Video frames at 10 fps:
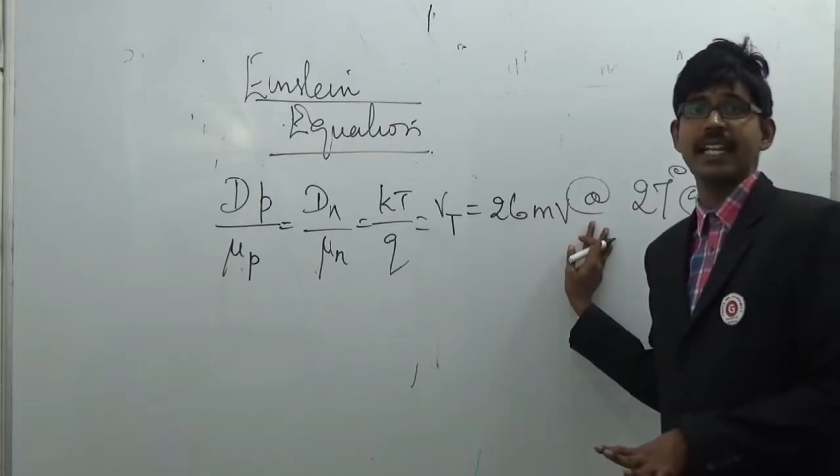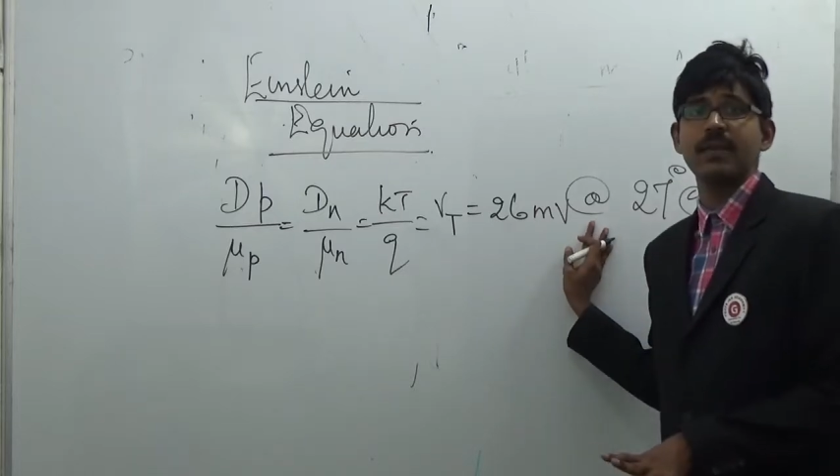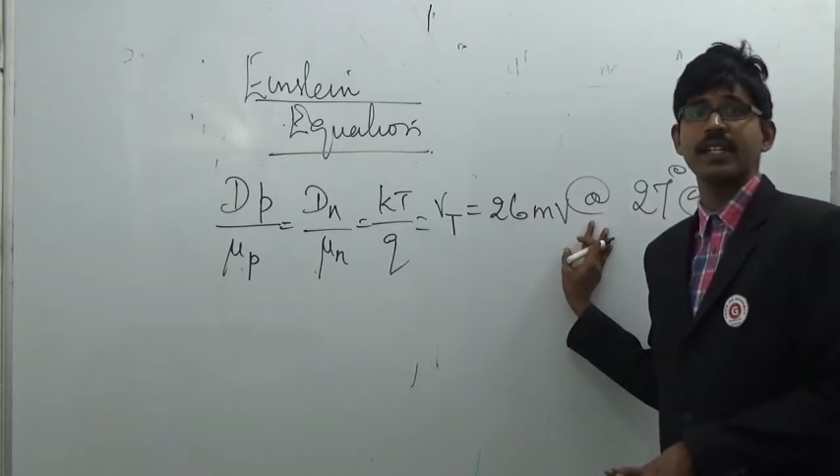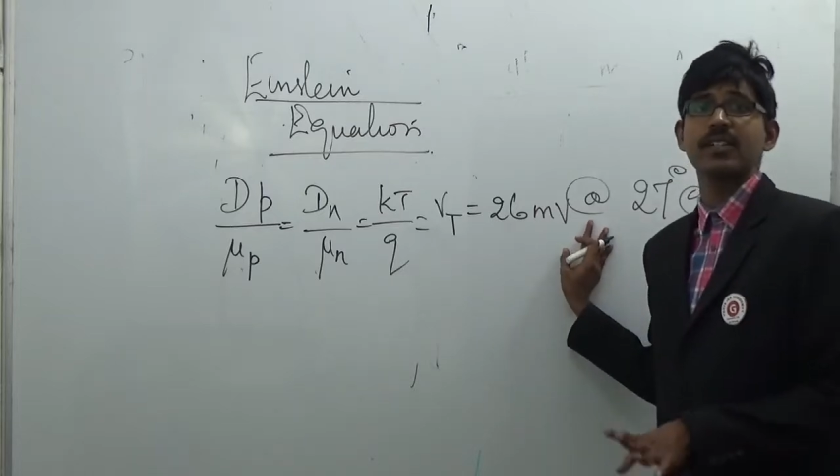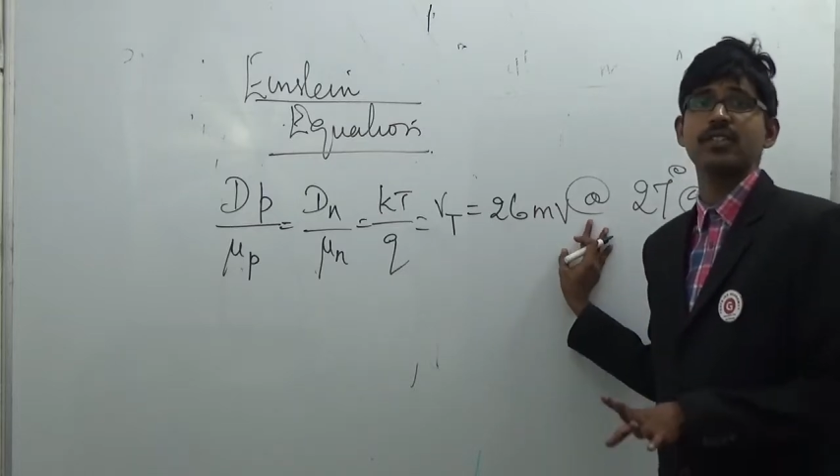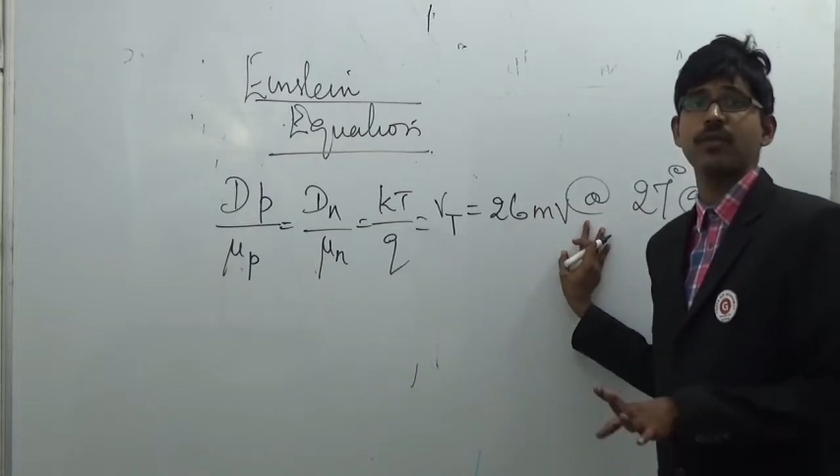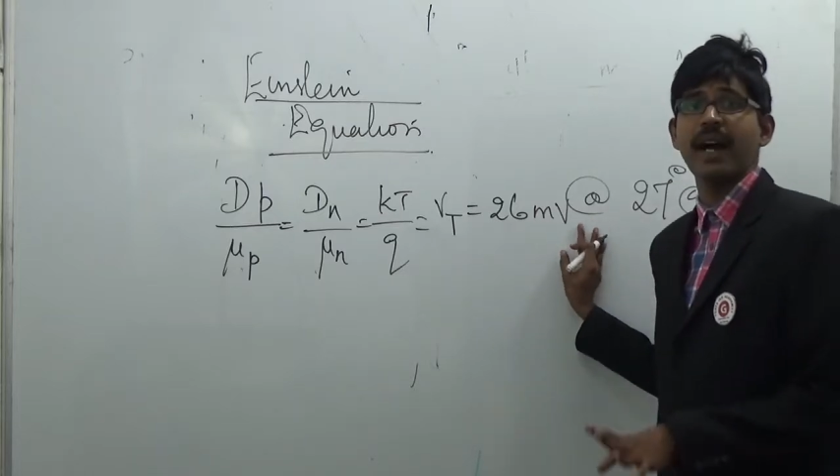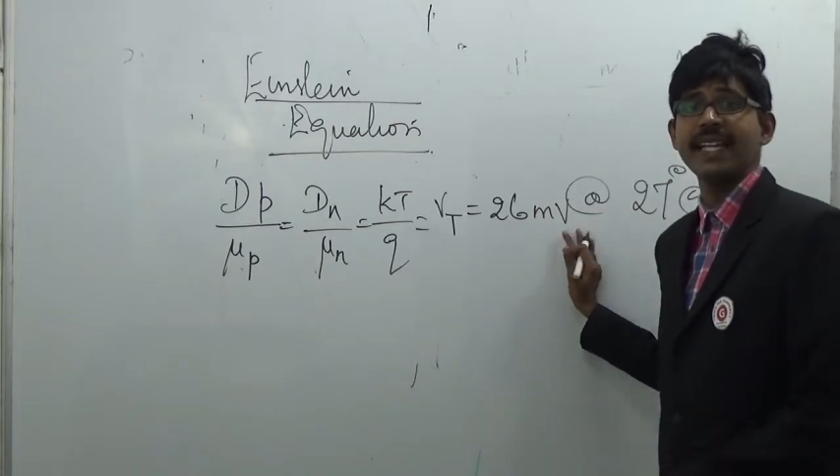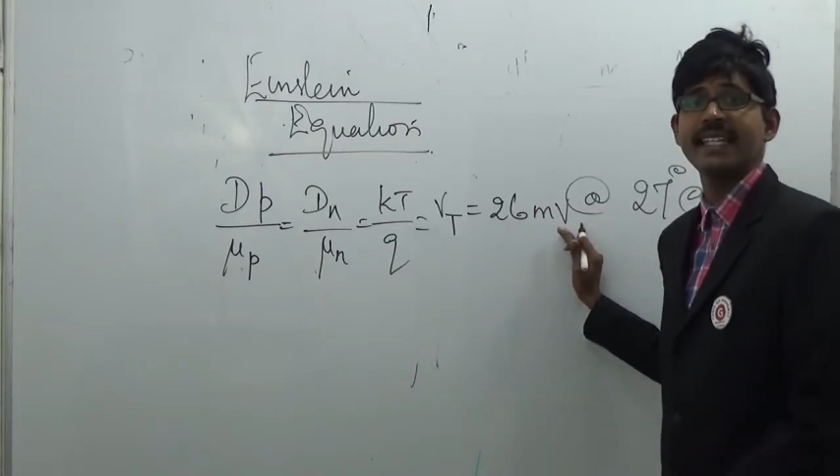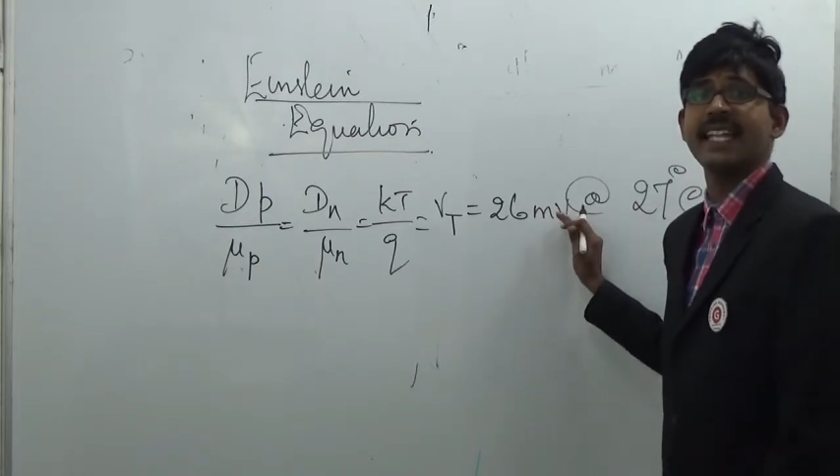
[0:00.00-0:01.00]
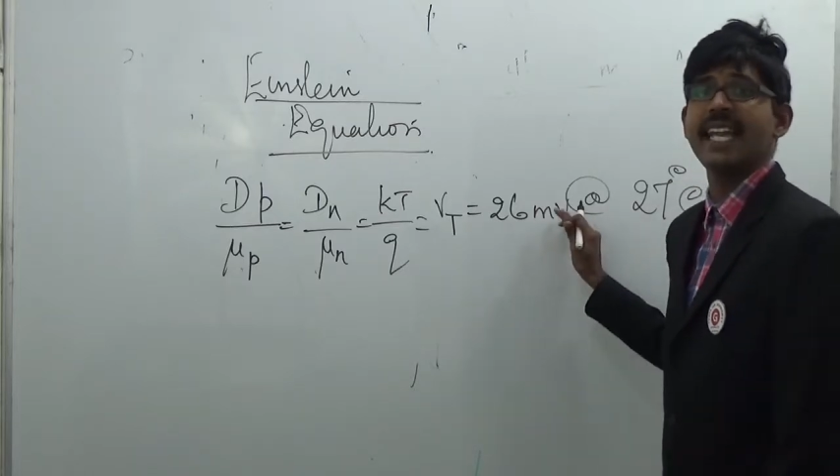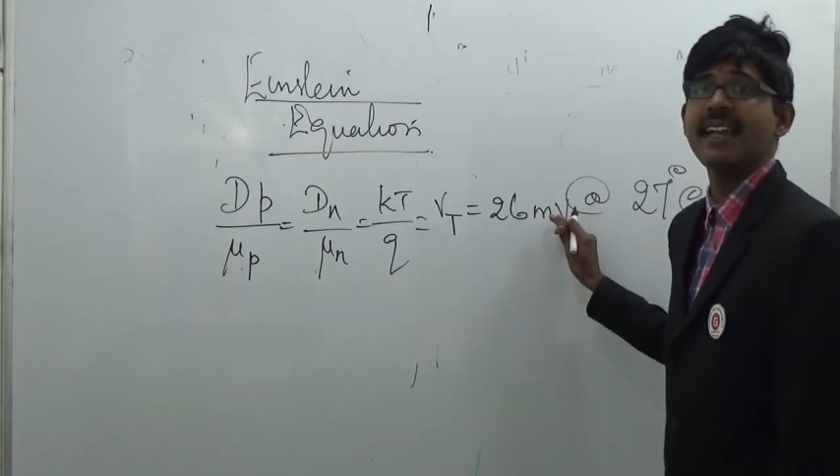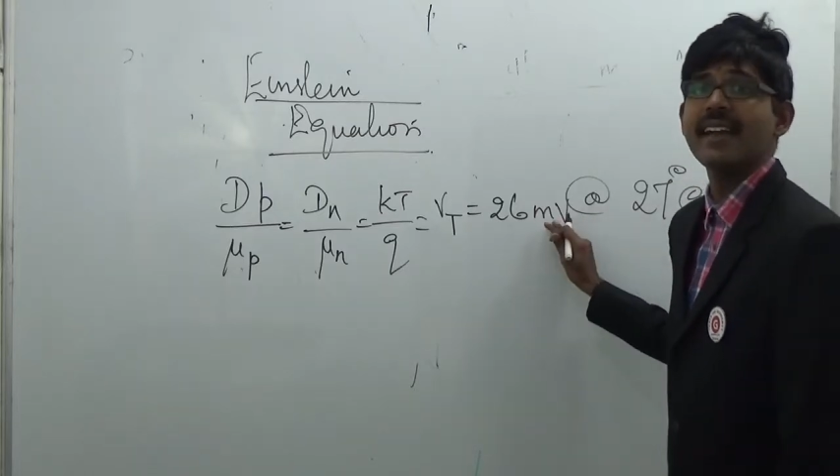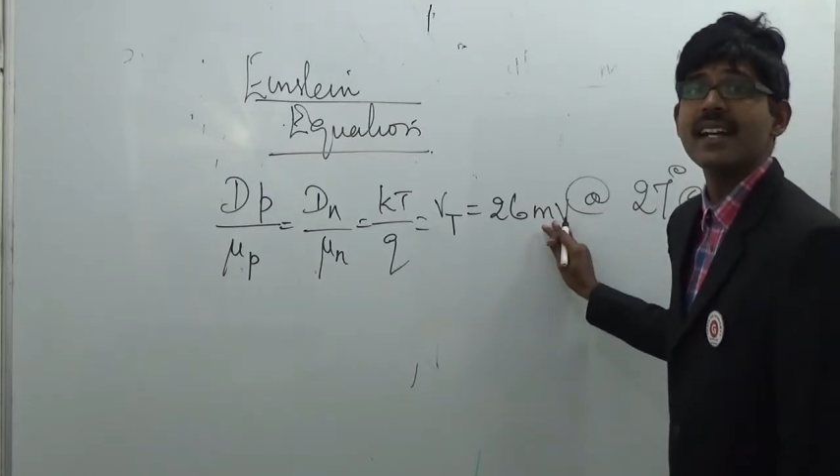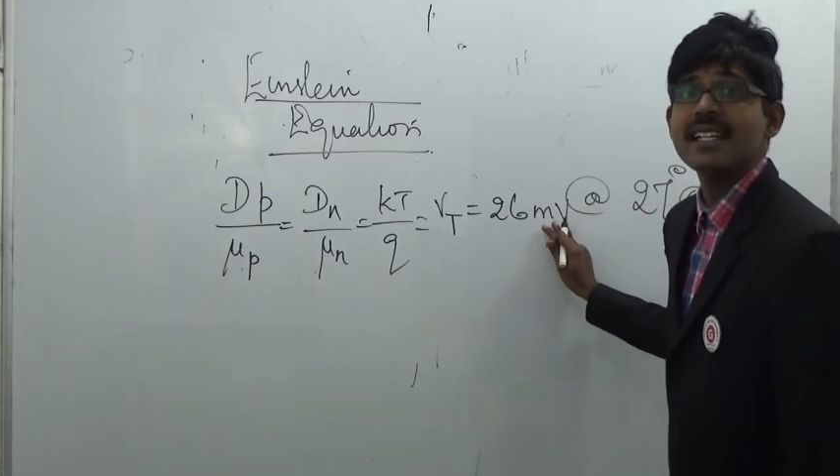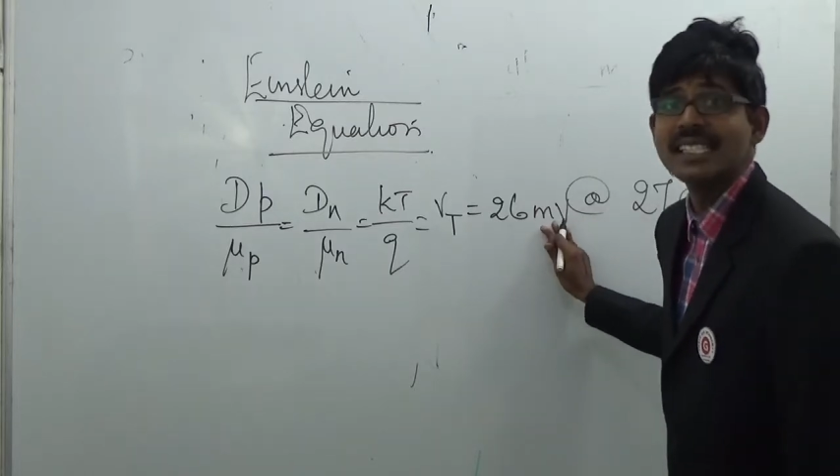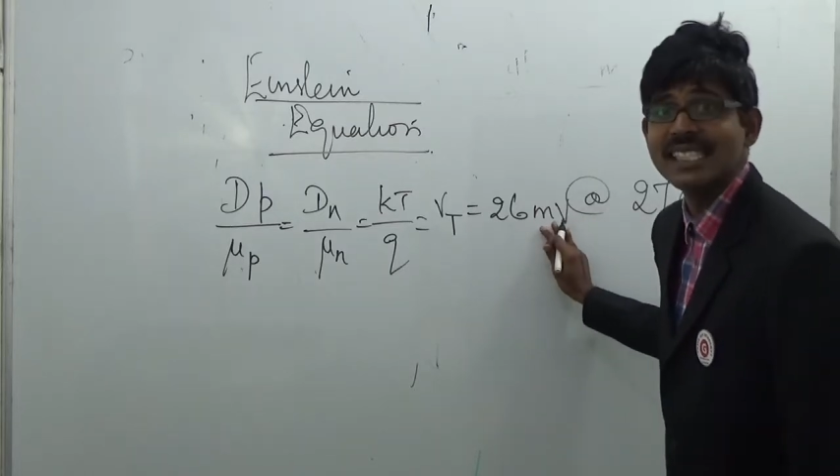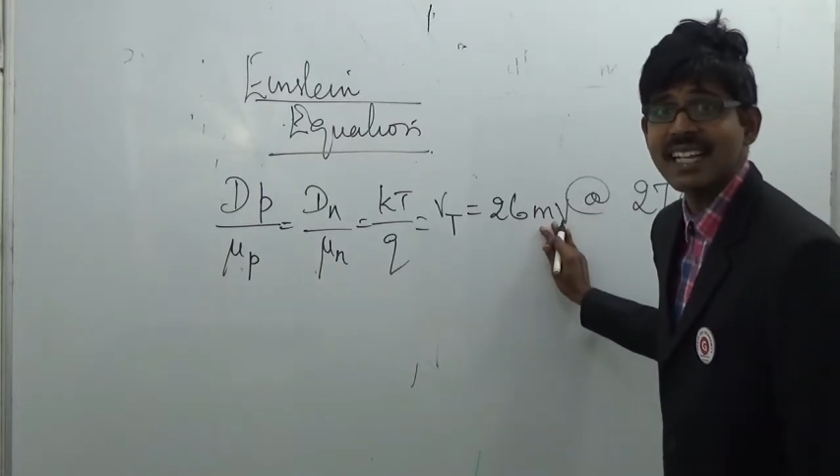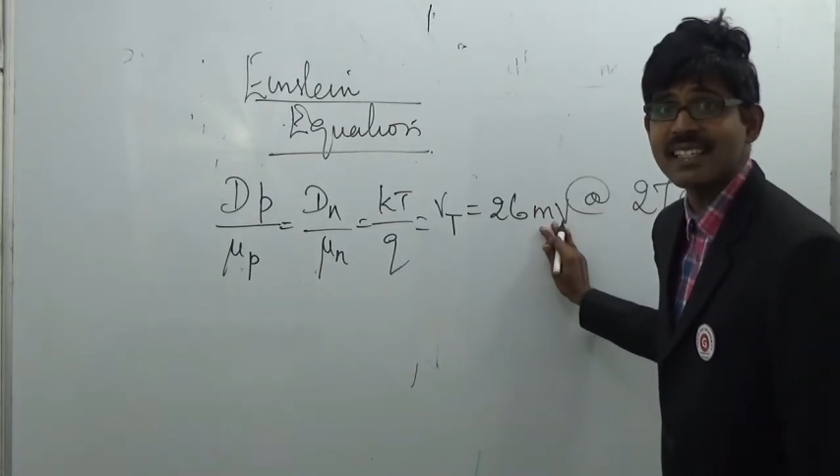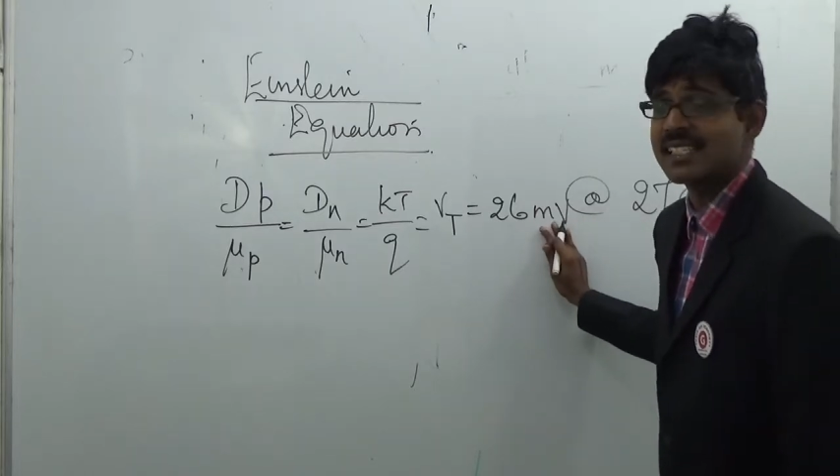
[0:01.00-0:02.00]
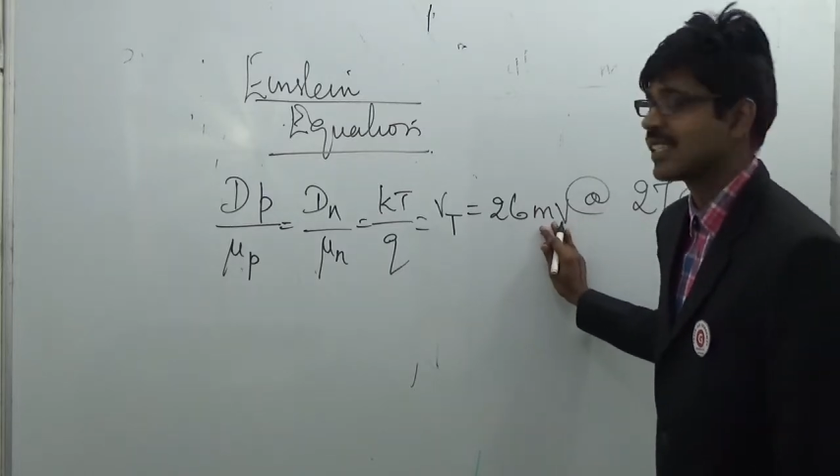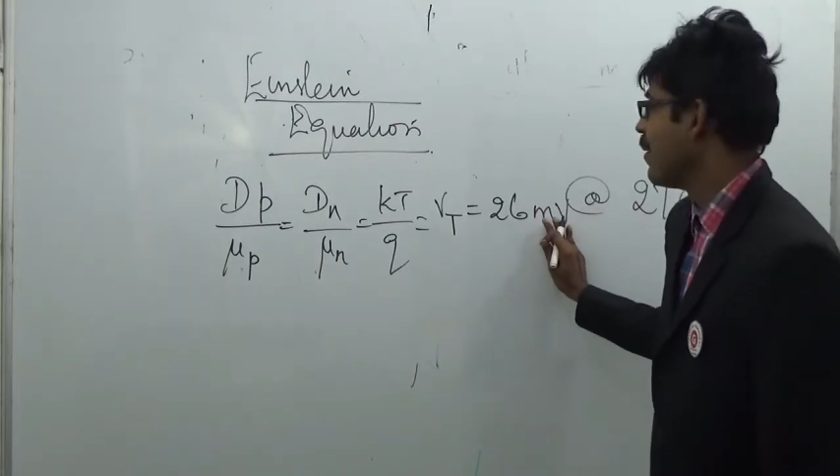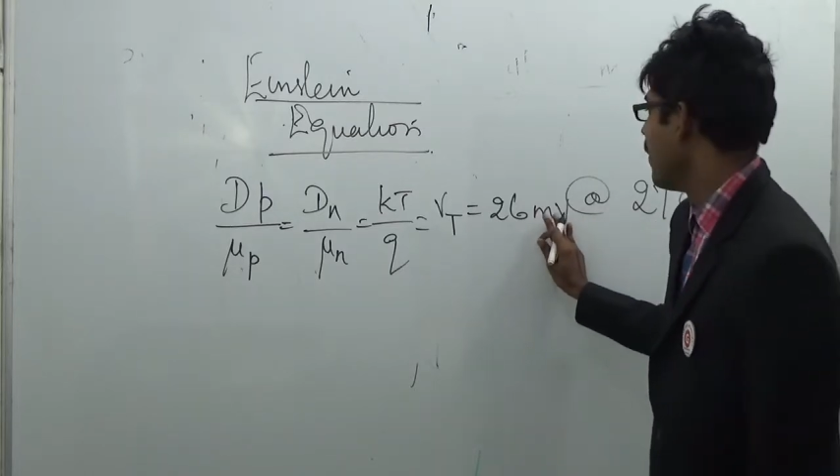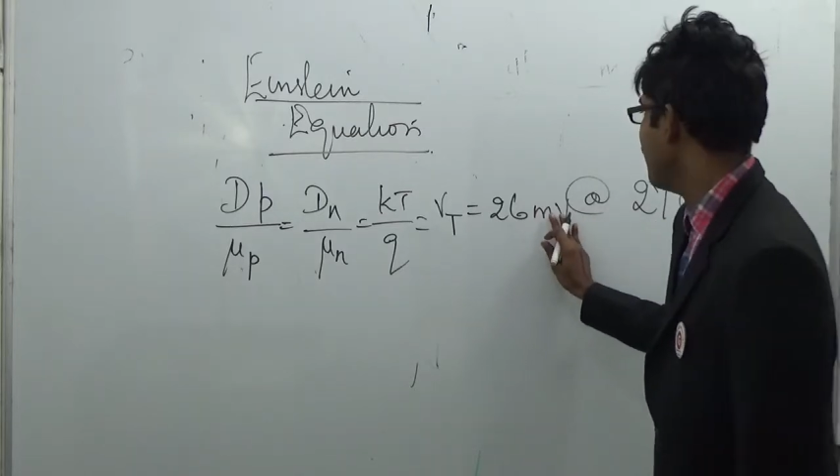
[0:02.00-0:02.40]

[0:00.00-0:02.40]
equal to 26